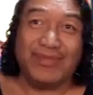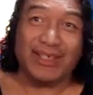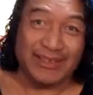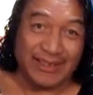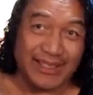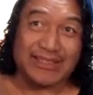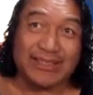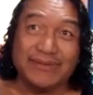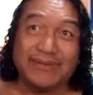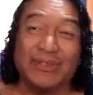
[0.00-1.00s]

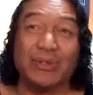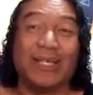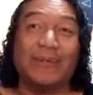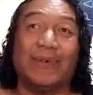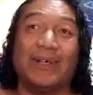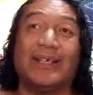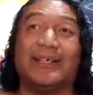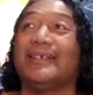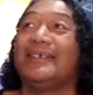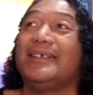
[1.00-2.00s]
Yes. Okay,
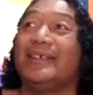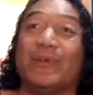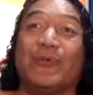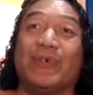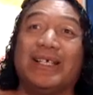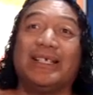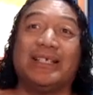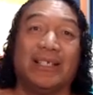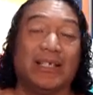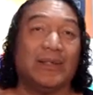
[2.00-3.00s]
fine. The
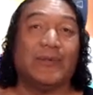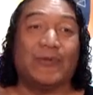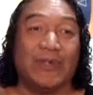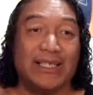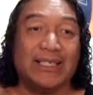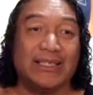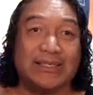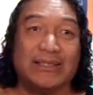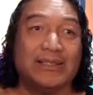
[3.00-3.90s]
feeling is